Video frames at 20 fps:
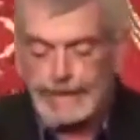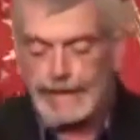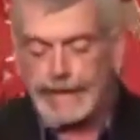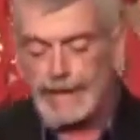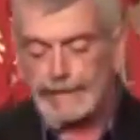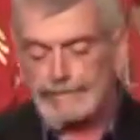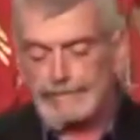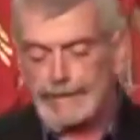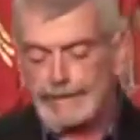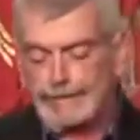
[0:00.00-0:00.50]

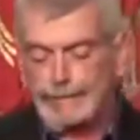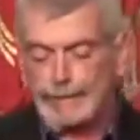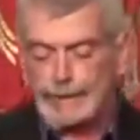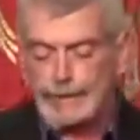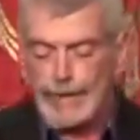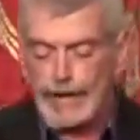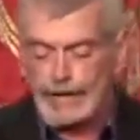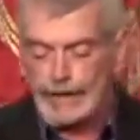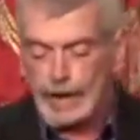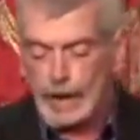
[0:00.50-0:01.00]
Um, if we're
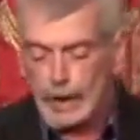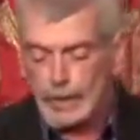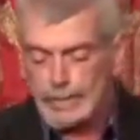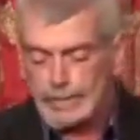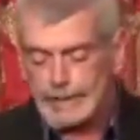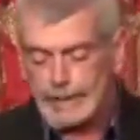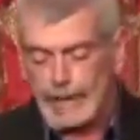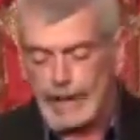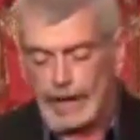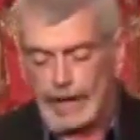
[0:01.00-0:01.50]
not
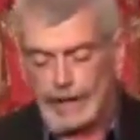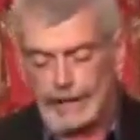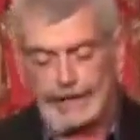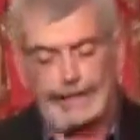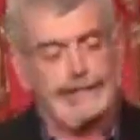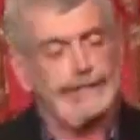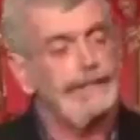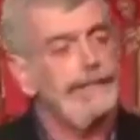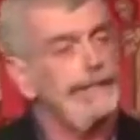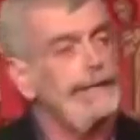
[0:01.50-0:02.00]
open
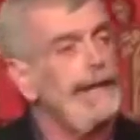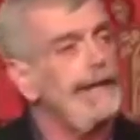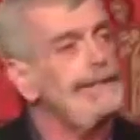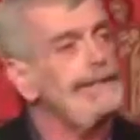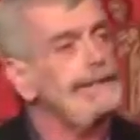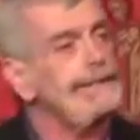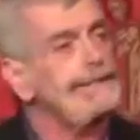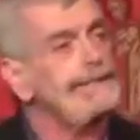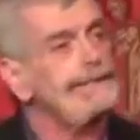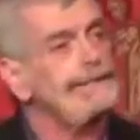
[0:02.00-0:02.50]
hearted, that
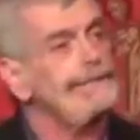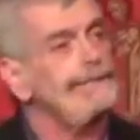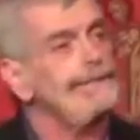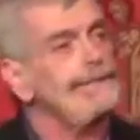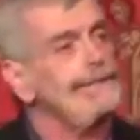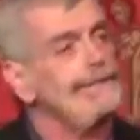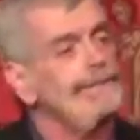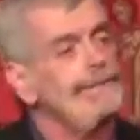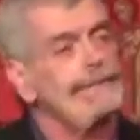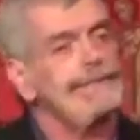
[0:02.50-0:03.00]

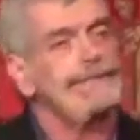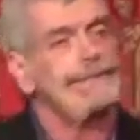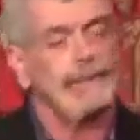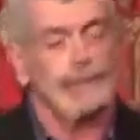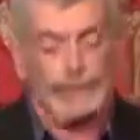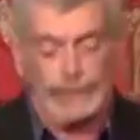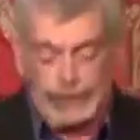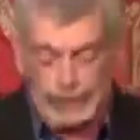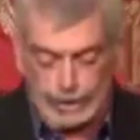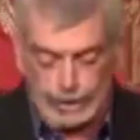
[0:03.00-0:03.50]
necessarily means that
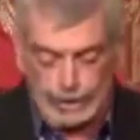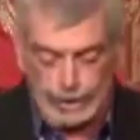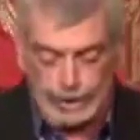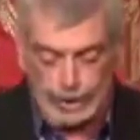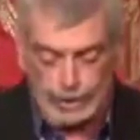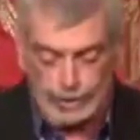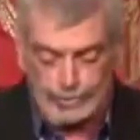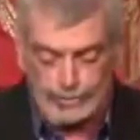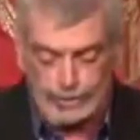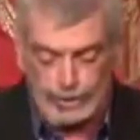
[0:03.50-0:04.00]
we are
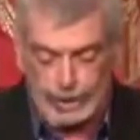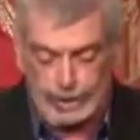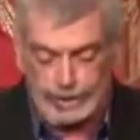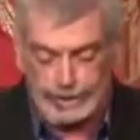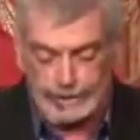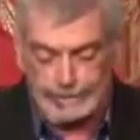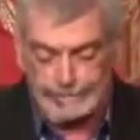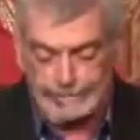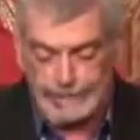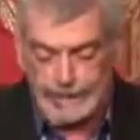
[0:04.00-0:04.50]
closed
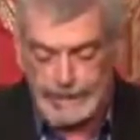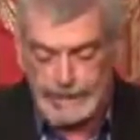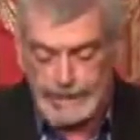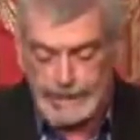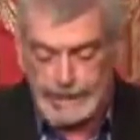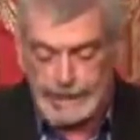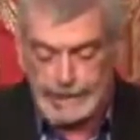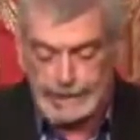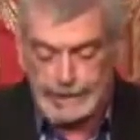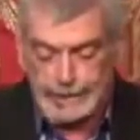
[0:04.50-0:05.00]
hearted.
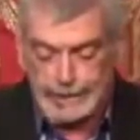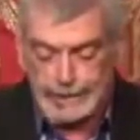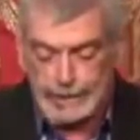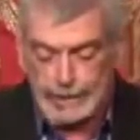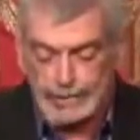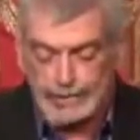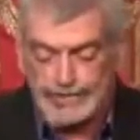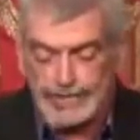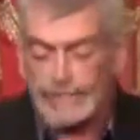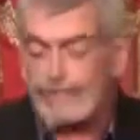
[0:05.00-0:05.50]
And it
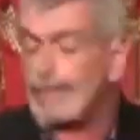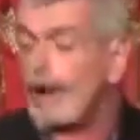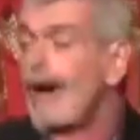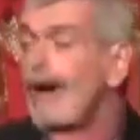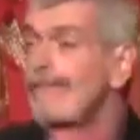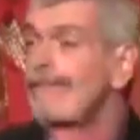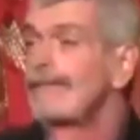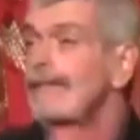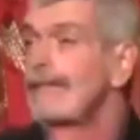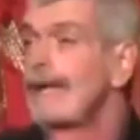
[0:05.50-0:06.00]
shows up
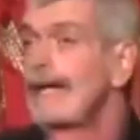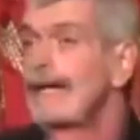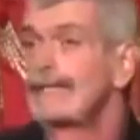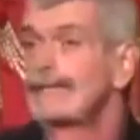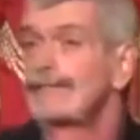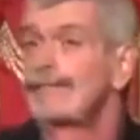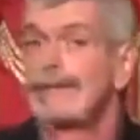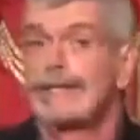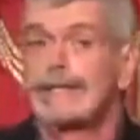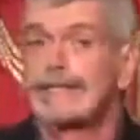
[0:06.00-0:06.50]
often
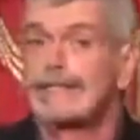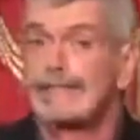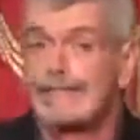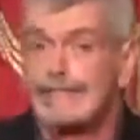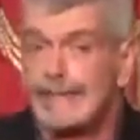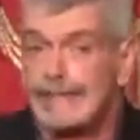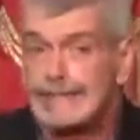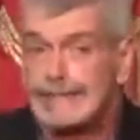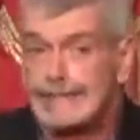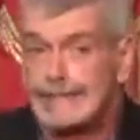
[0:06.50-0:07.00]
as being
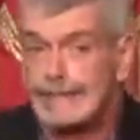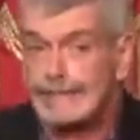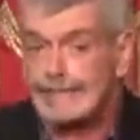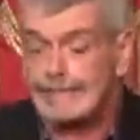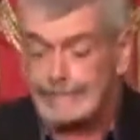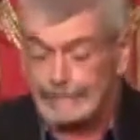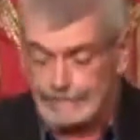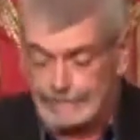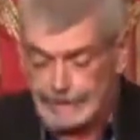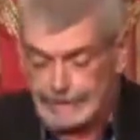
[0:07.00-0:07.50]
defensive.
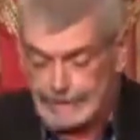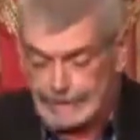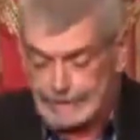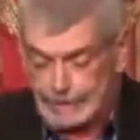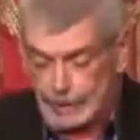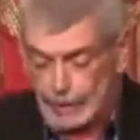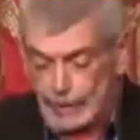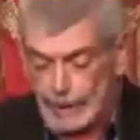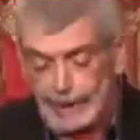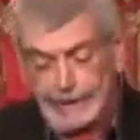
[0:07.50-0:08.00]

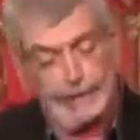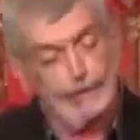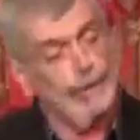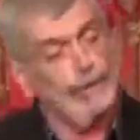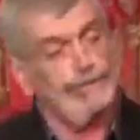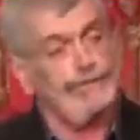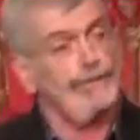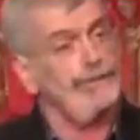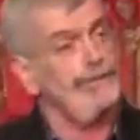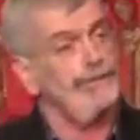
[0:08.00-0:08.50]
So I don't know
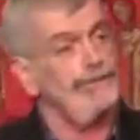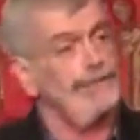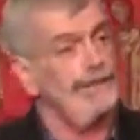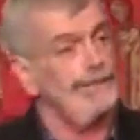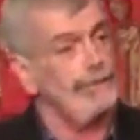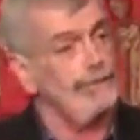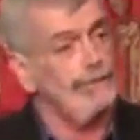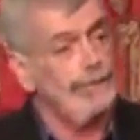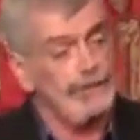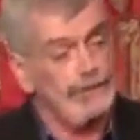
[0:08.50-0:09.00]
if this has
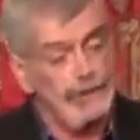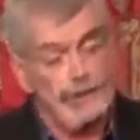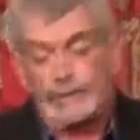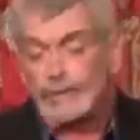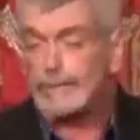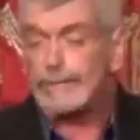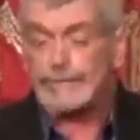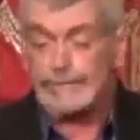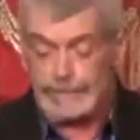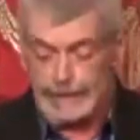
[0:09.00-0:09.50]
ever been
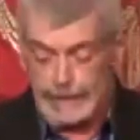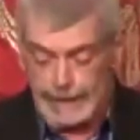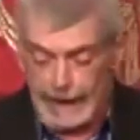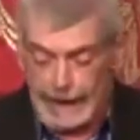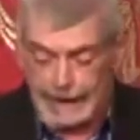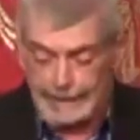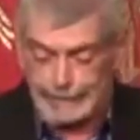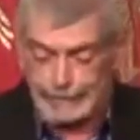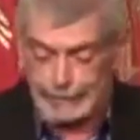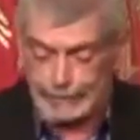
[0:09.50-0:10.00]
you,
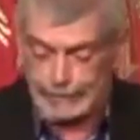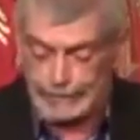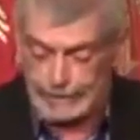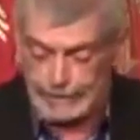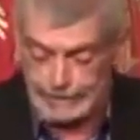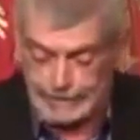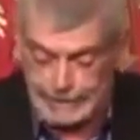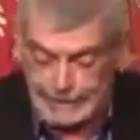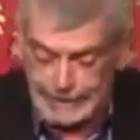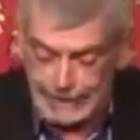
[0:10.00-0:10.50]
I've
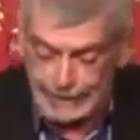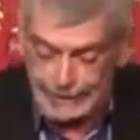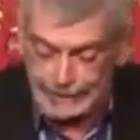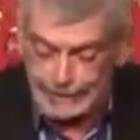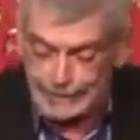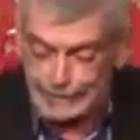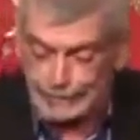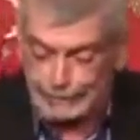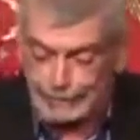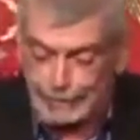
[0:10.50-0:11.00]
certainly been down
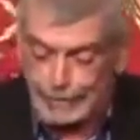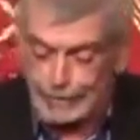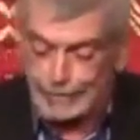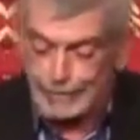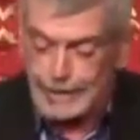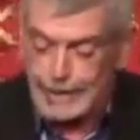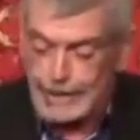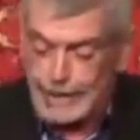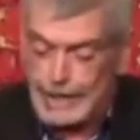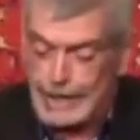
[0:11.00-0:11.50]
this
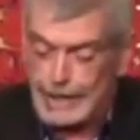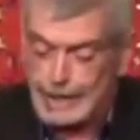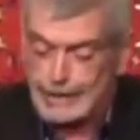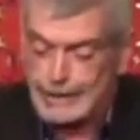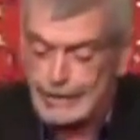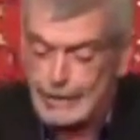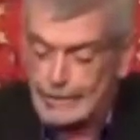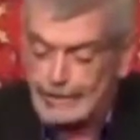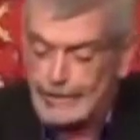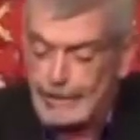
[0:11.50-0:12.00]
road. It
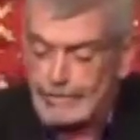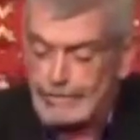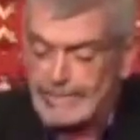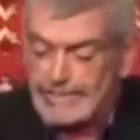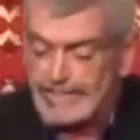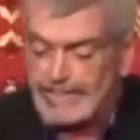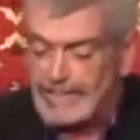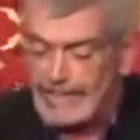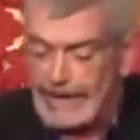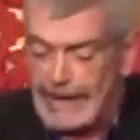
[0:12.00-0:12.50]
shows up
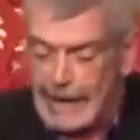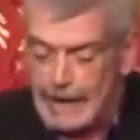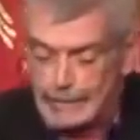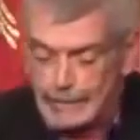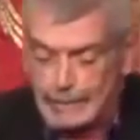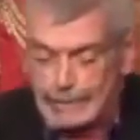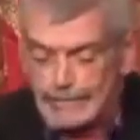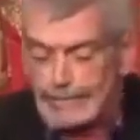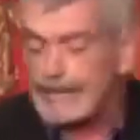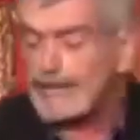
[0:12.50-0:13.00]
as
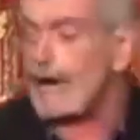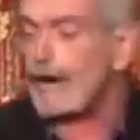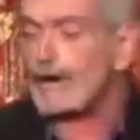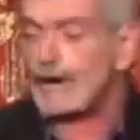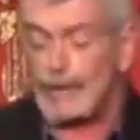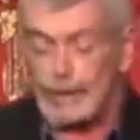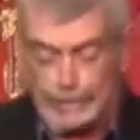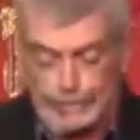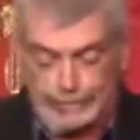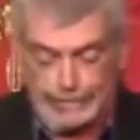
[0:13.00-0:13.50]
encountering
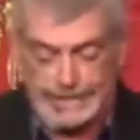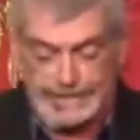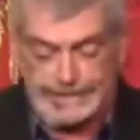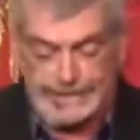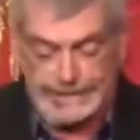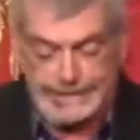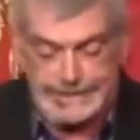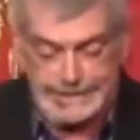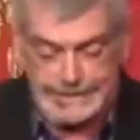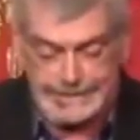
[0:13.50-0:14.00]
our own
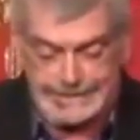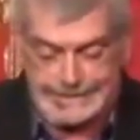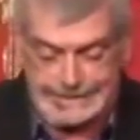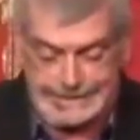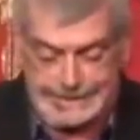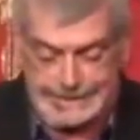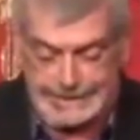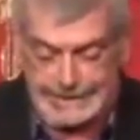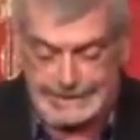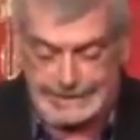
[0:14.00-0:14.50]
resistance
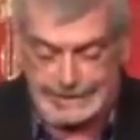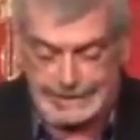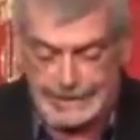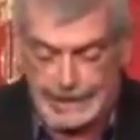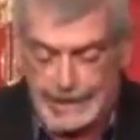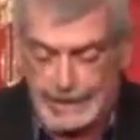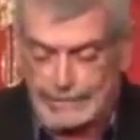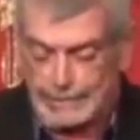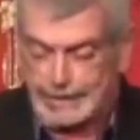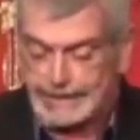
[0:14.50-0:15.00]
to things,
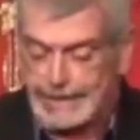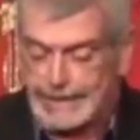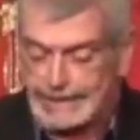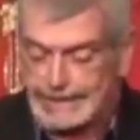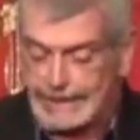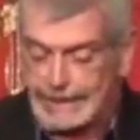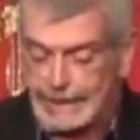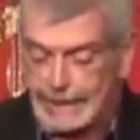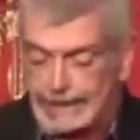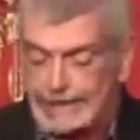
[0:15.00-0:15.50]

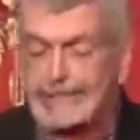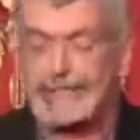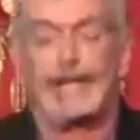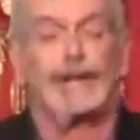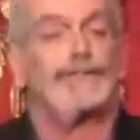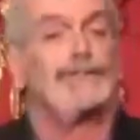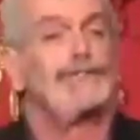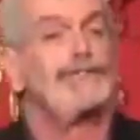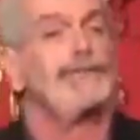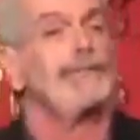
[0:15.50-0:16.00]
protecting
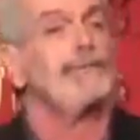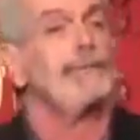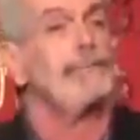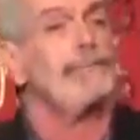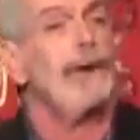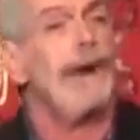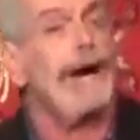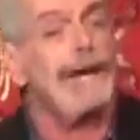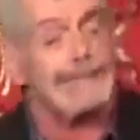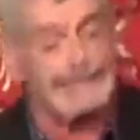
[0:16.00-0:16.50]
ourselves from the
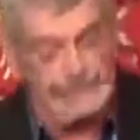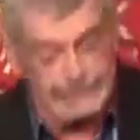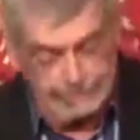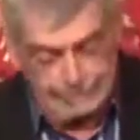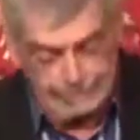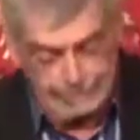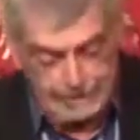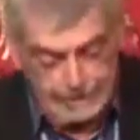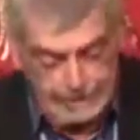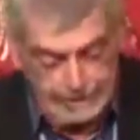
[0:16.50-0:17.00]

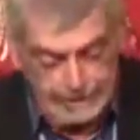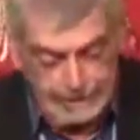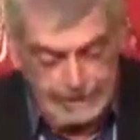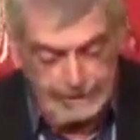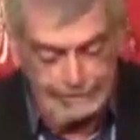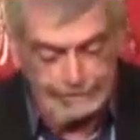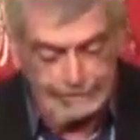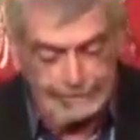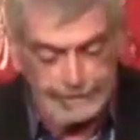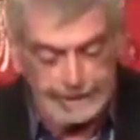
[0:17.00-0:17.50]
possibility
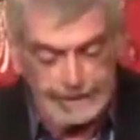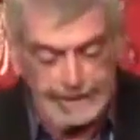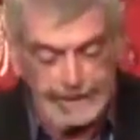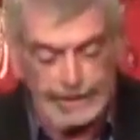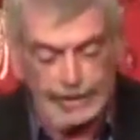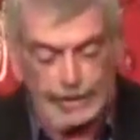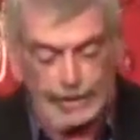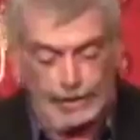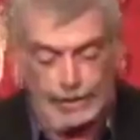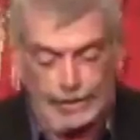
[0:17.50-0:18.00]
of
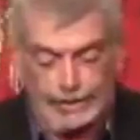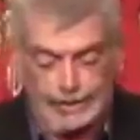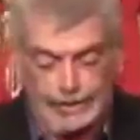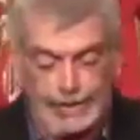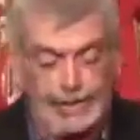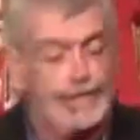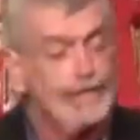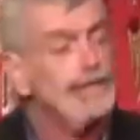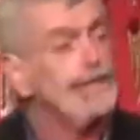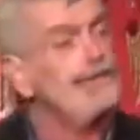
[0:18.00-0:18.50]
being hurt.
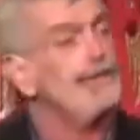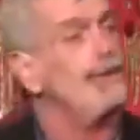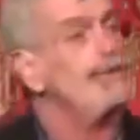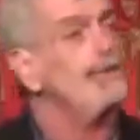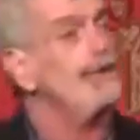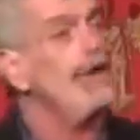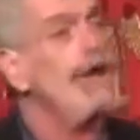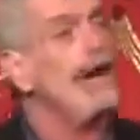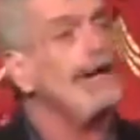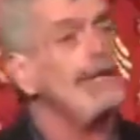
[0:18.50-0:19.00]
So,
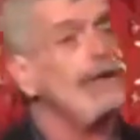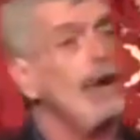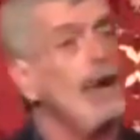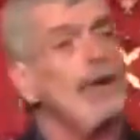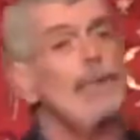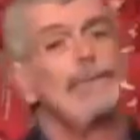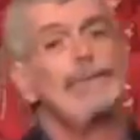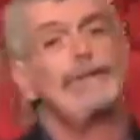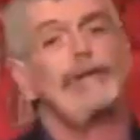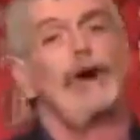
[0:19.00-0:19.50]
not
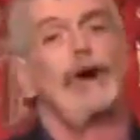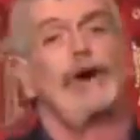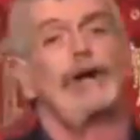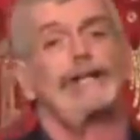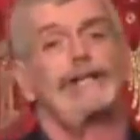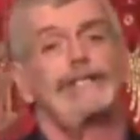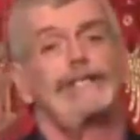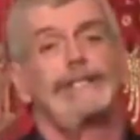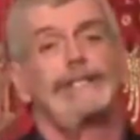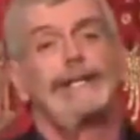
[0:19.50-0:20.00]
open
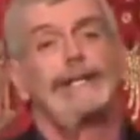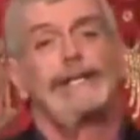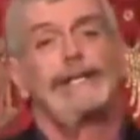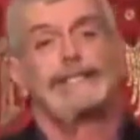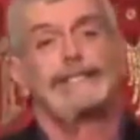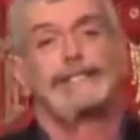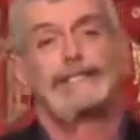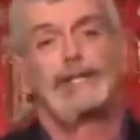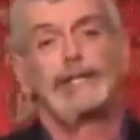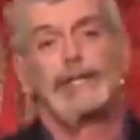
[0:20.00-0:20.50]
hearted
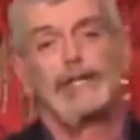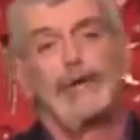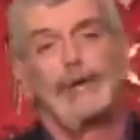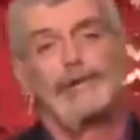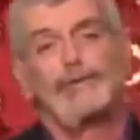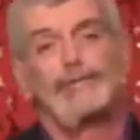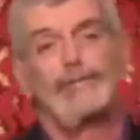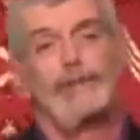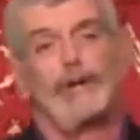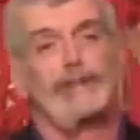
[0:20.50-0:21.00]
is
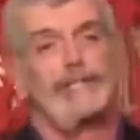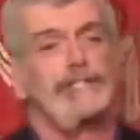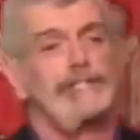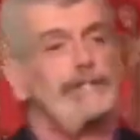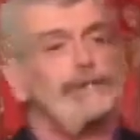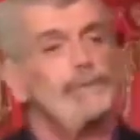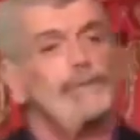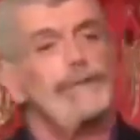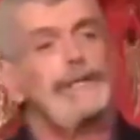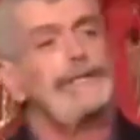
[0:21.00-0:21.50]
closed hearted,
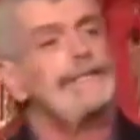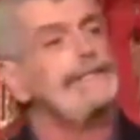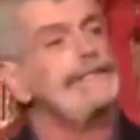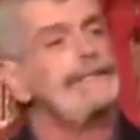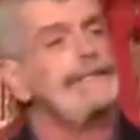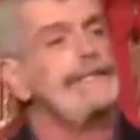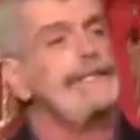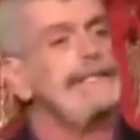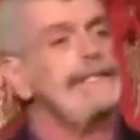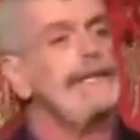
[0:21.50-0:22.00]
and we can
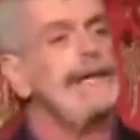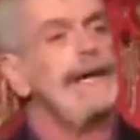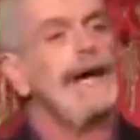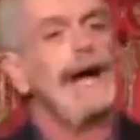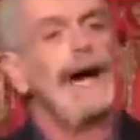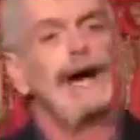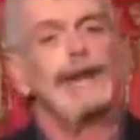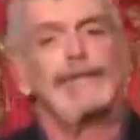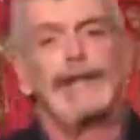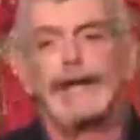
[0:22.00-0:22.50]
see
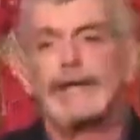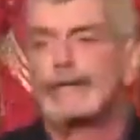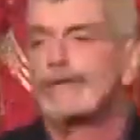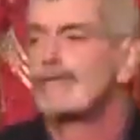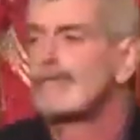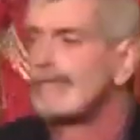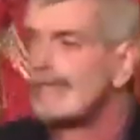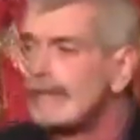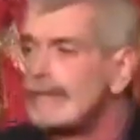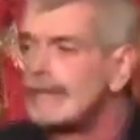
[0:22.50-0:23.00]
how that could
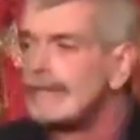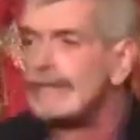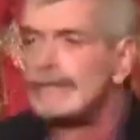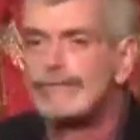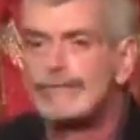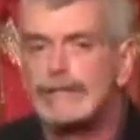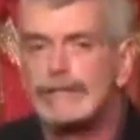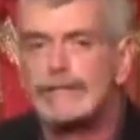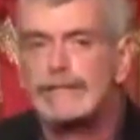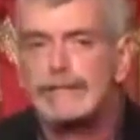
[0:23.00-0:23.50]
really,
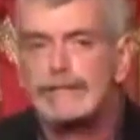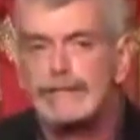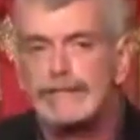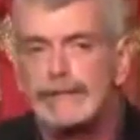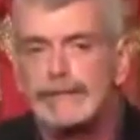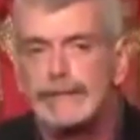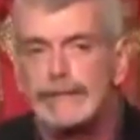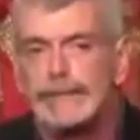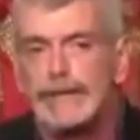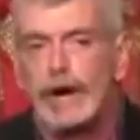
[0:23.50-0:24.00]
really
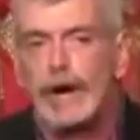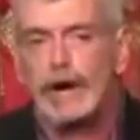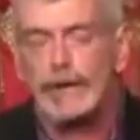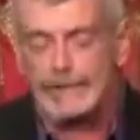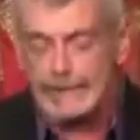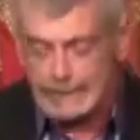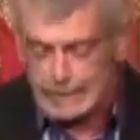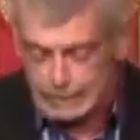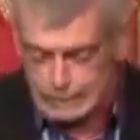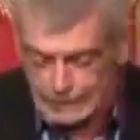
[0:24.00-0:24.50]
limit our
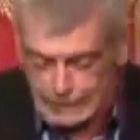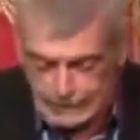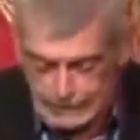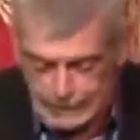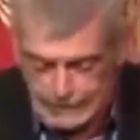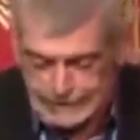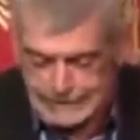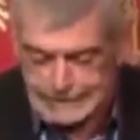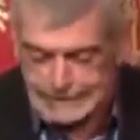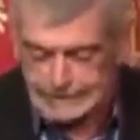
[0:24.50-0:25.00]

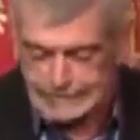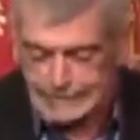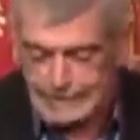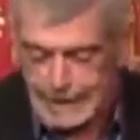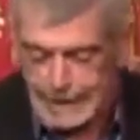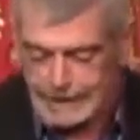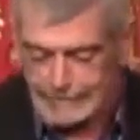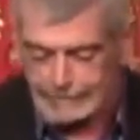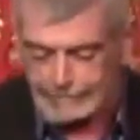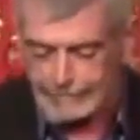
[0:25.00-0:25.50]
experience of
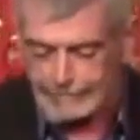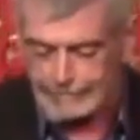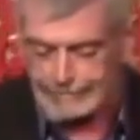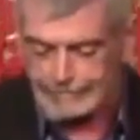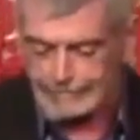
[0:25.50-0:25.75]
life.